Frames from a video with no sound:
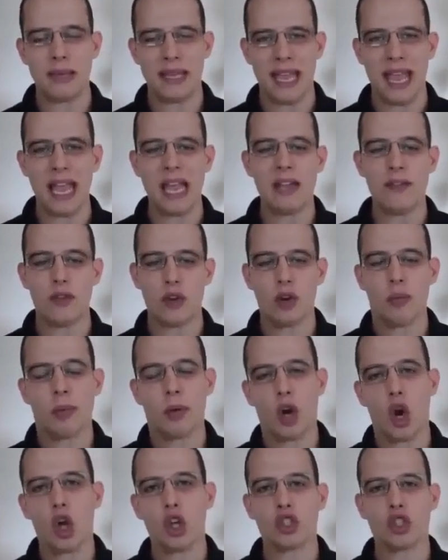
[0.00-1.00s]
behavior,
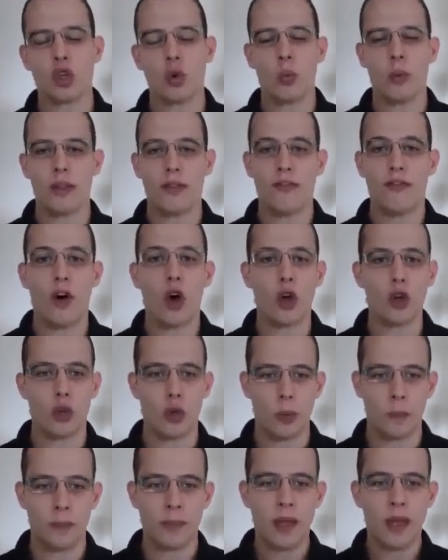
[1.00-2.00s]
but also with
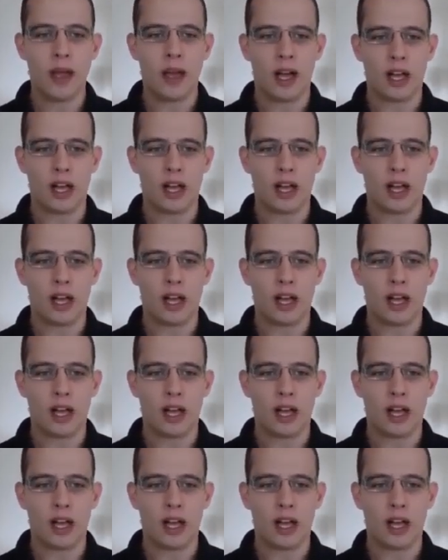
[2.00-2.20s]
volume.